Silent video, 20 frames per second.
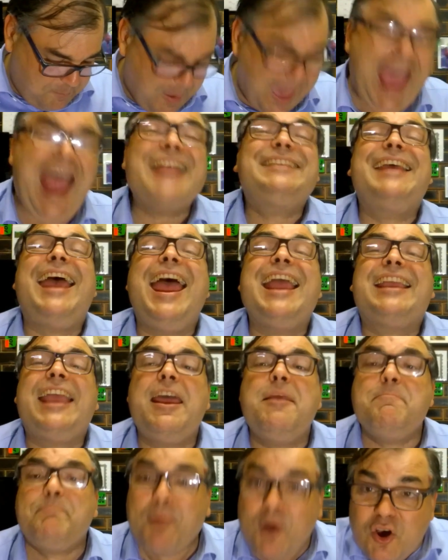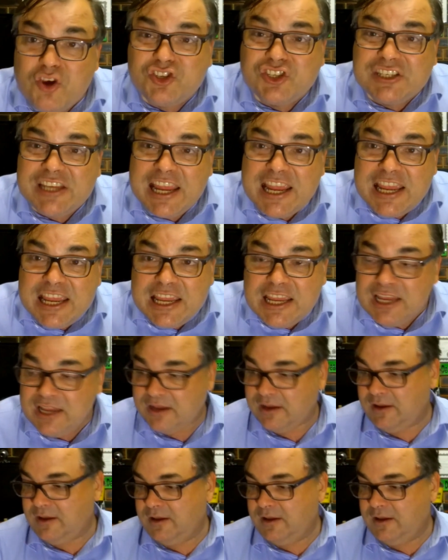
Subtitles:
Patek and Pussy.